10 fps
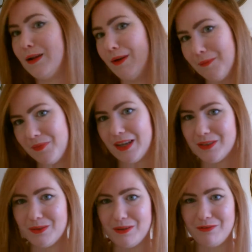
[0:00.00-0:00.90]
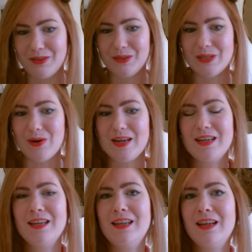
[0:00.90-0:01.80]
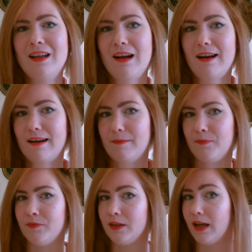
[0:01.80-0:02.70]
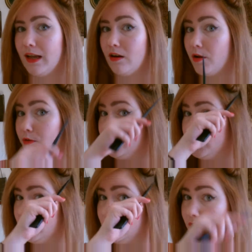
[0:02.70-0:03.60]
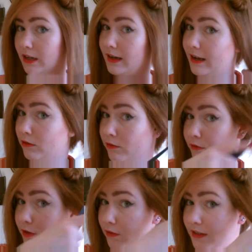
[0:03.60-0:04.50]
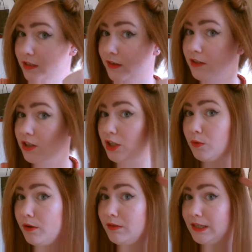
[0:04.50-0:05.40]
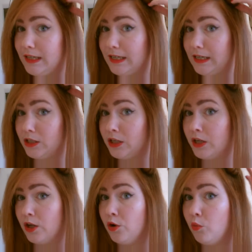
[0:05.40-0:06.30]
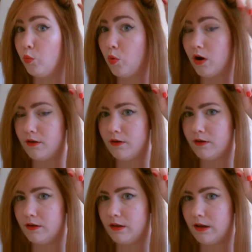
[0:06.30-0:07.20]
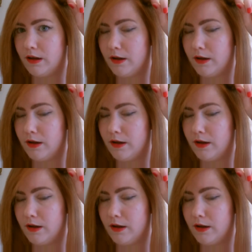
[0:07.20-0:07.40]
Anyway, that's what it feels like. And I would just do that now for the rest of that. So you only need one